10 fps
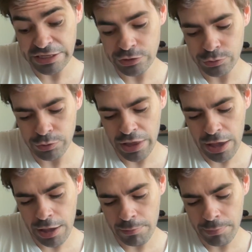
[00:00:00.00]
to
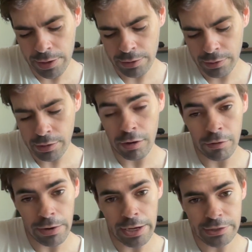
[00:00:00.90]
them. All
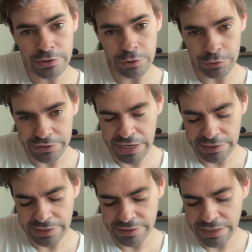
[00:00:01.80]
right, so 10,
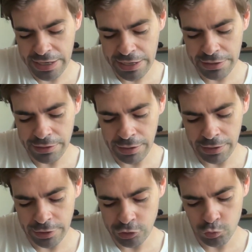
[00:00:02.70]
10, 10,
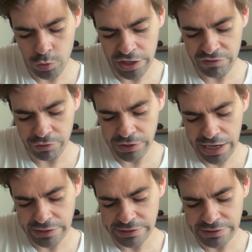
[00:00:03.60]
20 for the
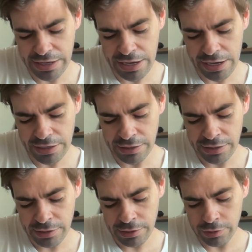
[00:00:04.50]
exercise,
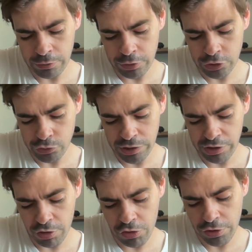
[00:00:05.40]
or 20
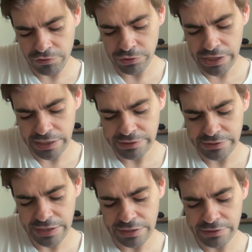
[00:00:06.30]
or 30 for the
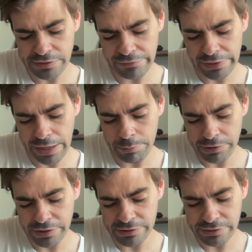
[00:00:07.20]
exercise and stuff like that. But
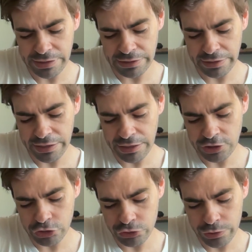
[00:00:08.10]
this is like the
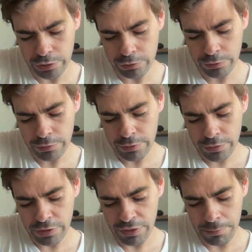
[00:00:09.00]
intro,
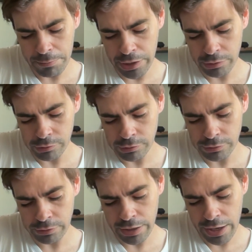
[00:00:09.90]
the
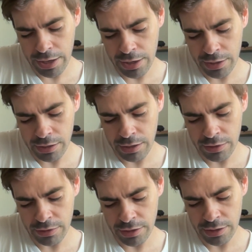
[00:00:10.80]
middle, and
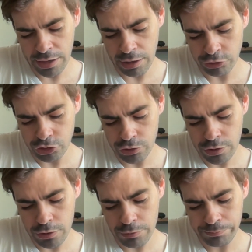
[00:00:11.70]
the outro.